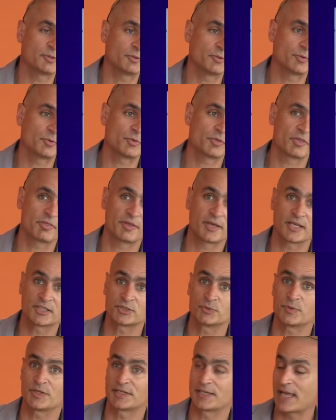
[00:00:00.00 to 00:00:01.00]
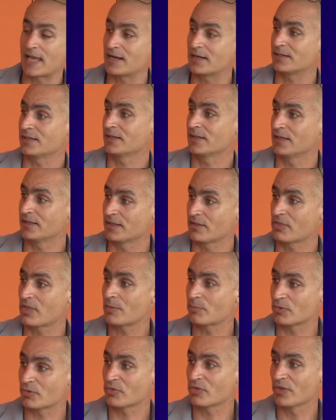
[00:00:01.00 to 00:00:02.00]
to Saskatchewan, Canada in the
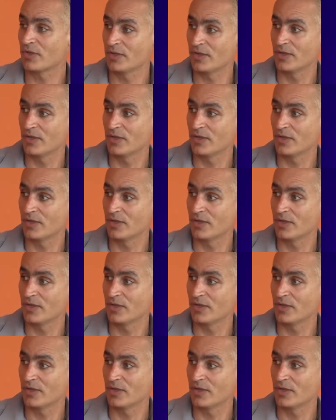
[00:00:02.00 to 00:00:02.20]
summers